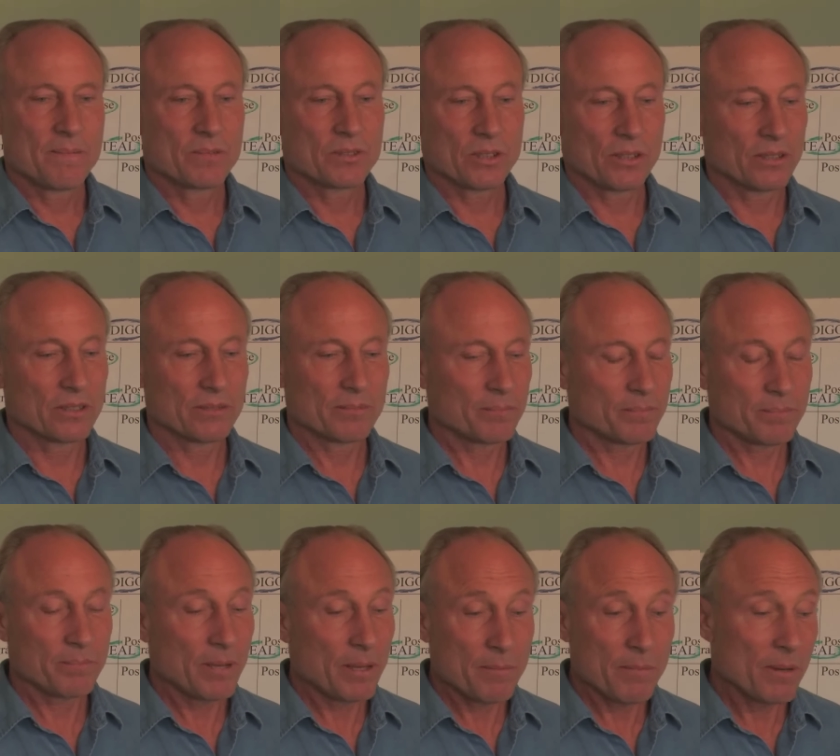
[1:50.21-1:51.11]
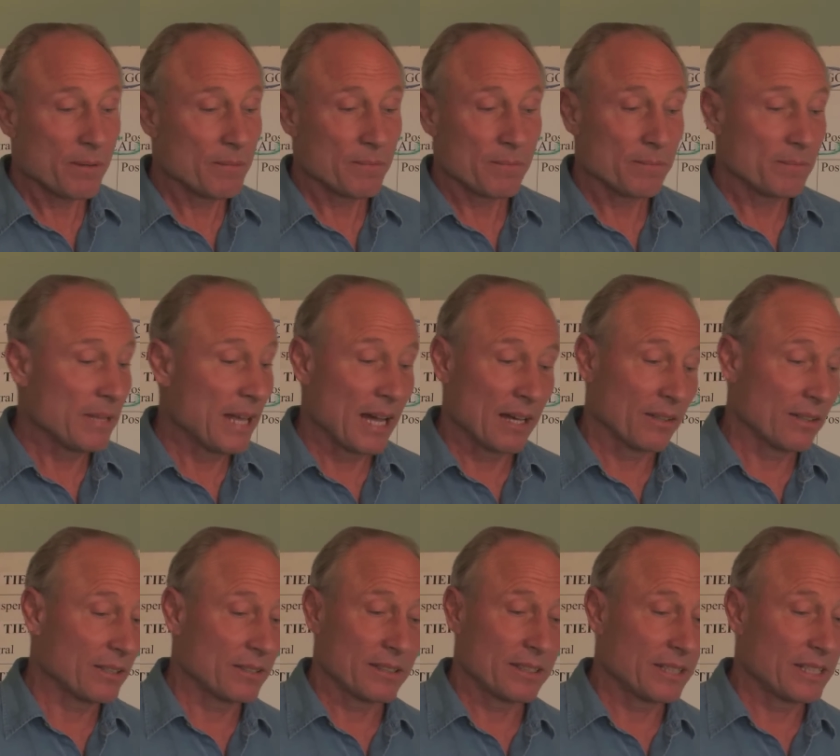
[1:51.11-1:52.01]
So that now
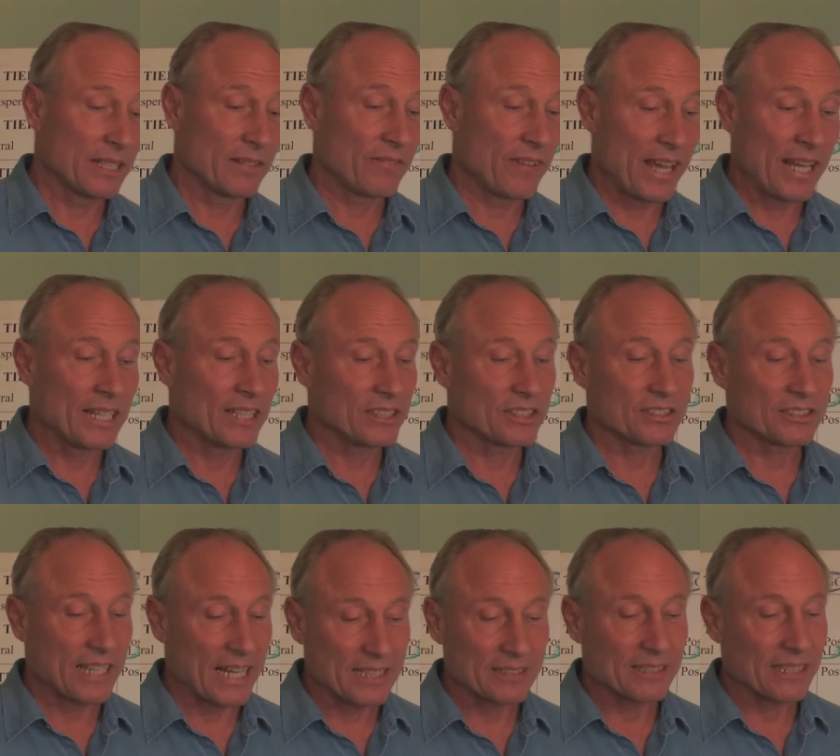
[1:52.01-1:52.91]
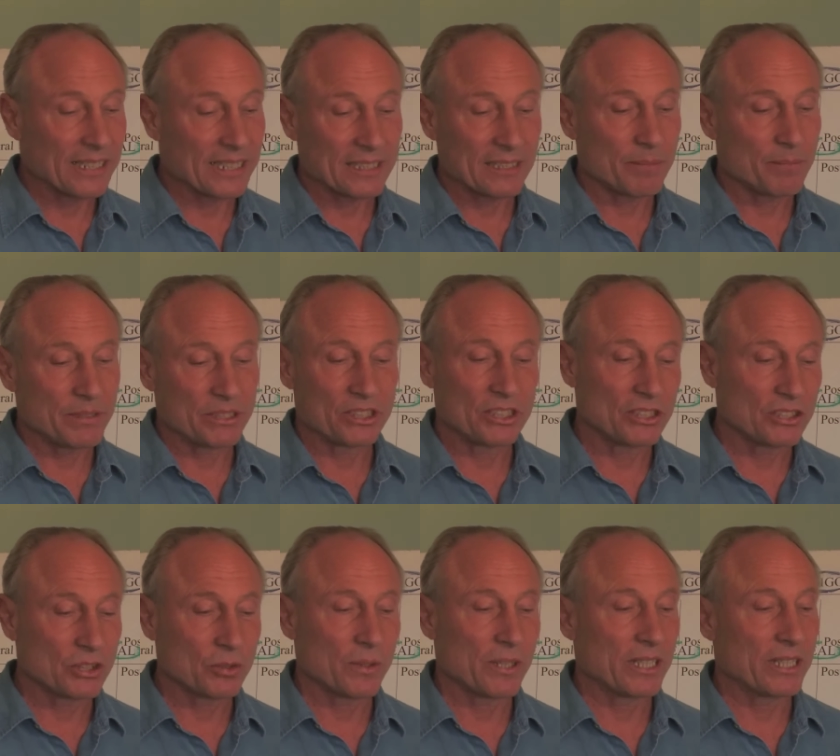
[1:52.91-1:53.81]
the, the advantage is as they get to be,
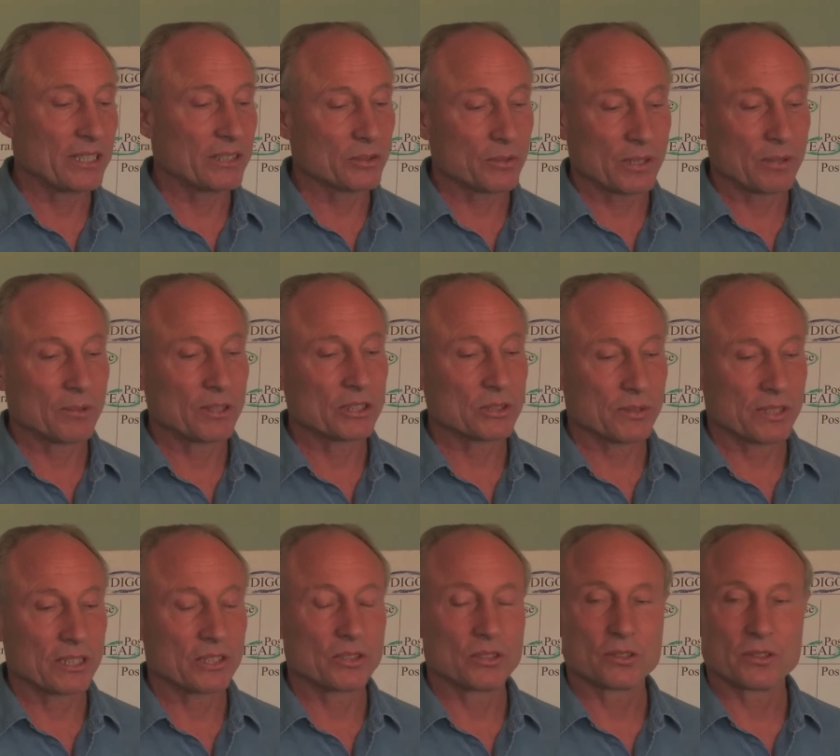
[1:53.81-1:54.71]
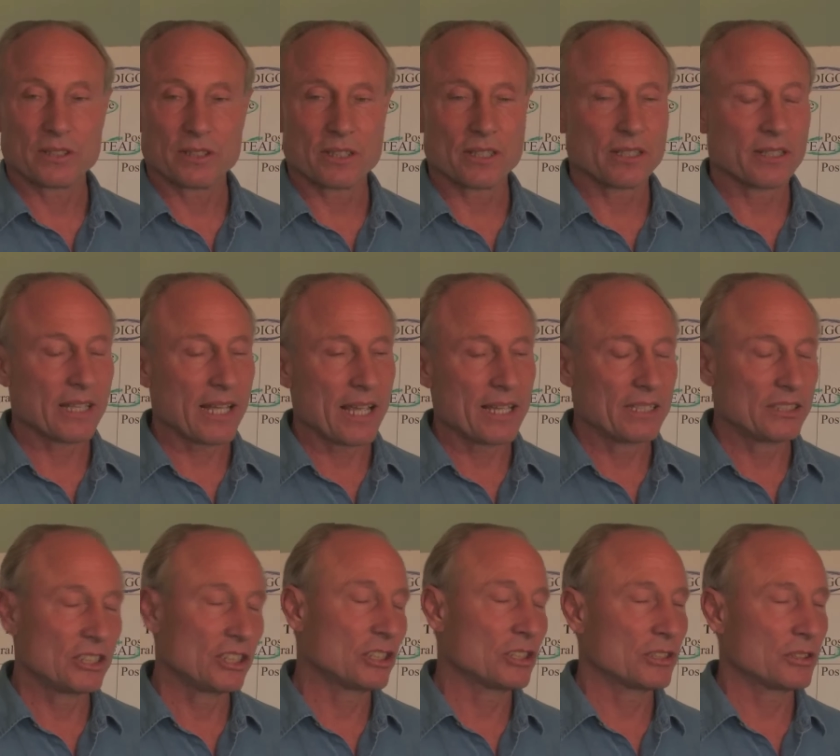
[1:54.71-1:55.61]
she's 20, 21, 22, the,
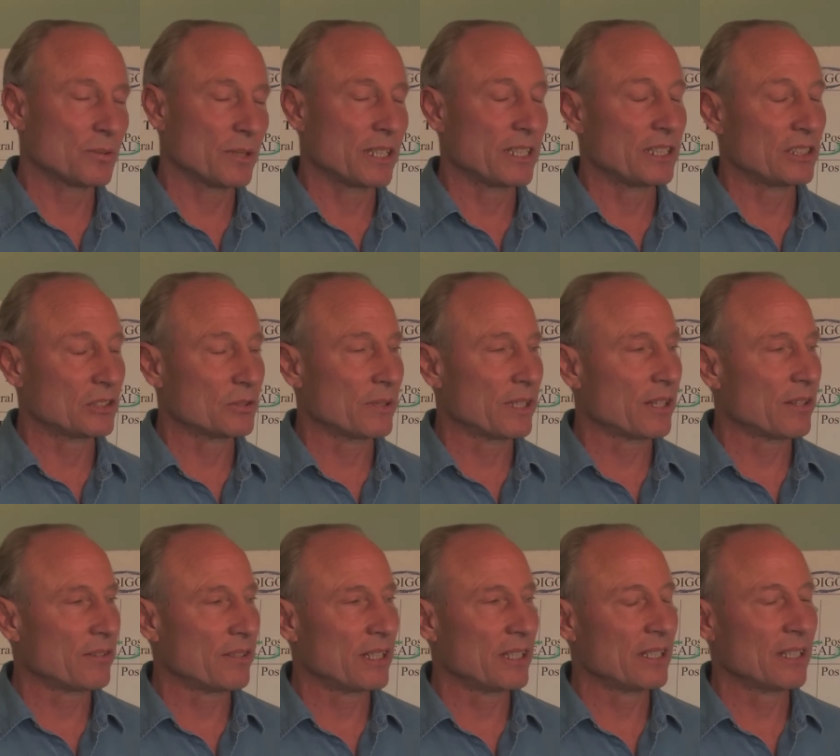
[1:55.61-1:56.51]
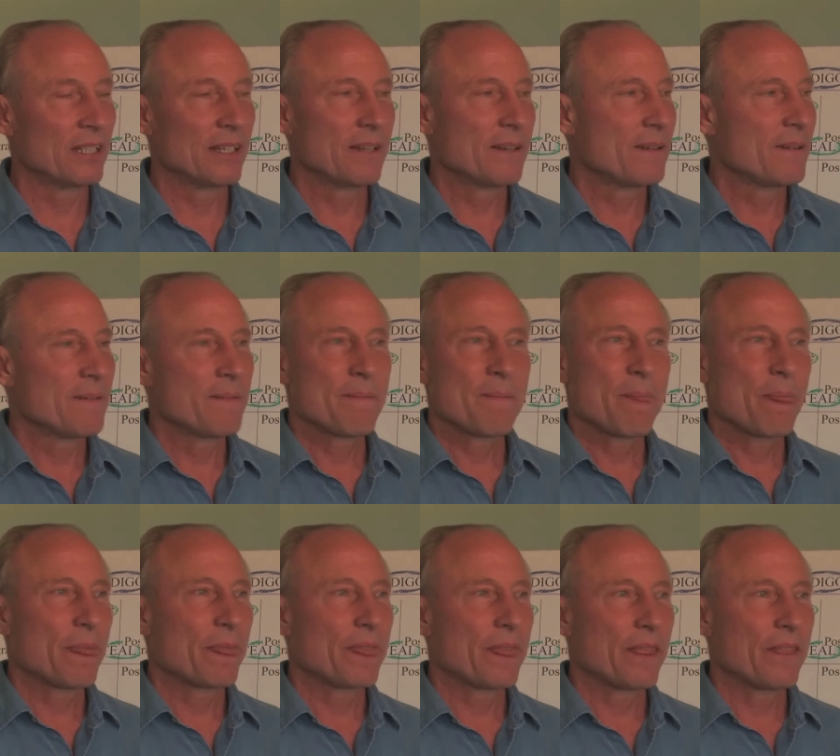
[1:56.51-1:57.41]
she's 20, he's 23,
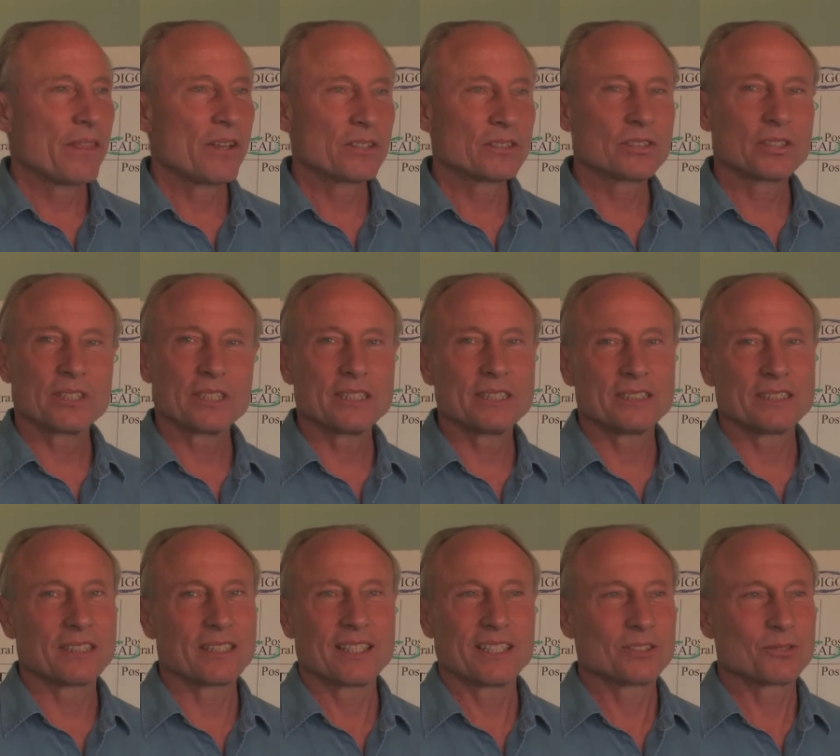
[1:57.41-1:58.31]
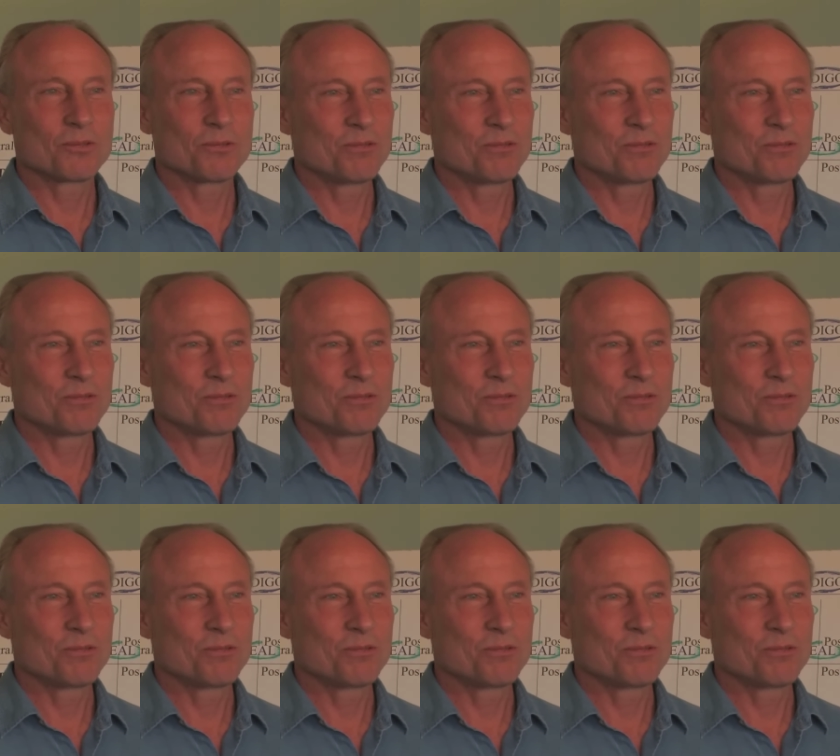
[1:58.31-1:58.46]
they're turning into these